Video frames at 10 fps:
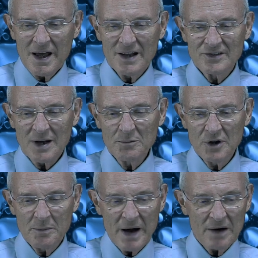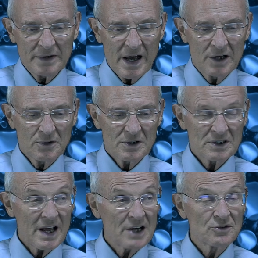And some do bow down to a
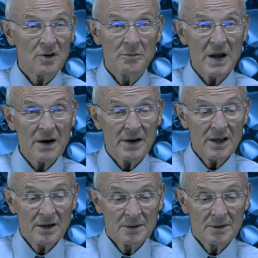statue of Mary.